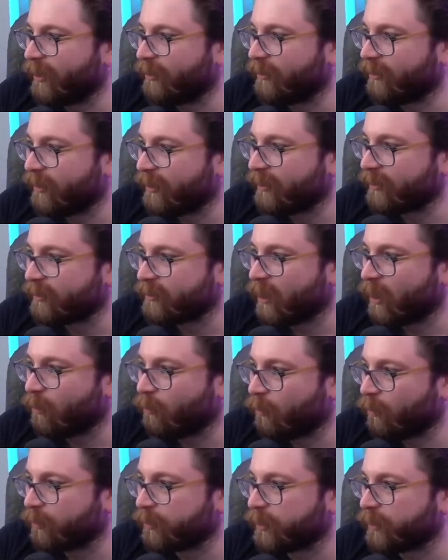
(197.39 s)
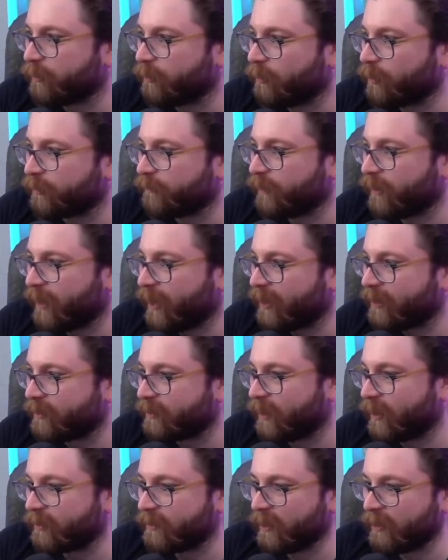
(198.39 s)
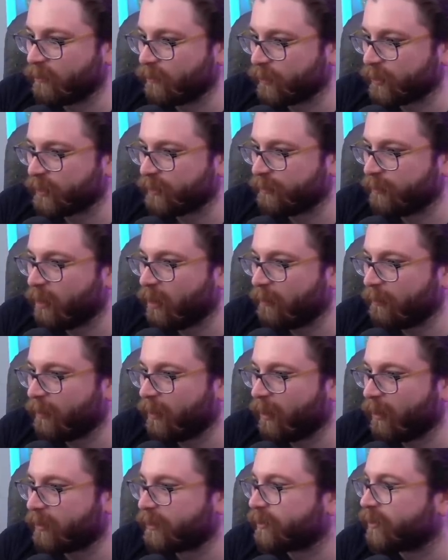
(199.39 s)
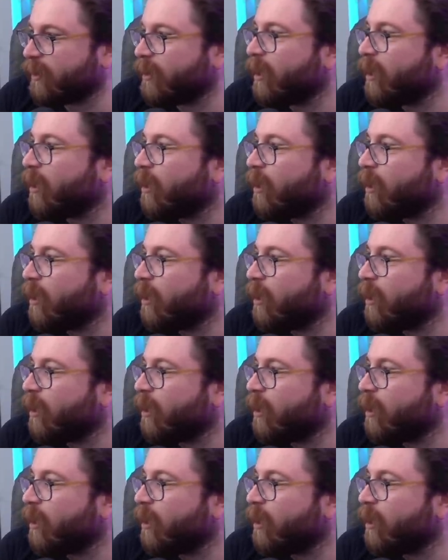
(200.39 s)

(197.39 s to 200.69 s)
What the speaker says: and things got worse and worse for the Aztecs. Then there was smallpox.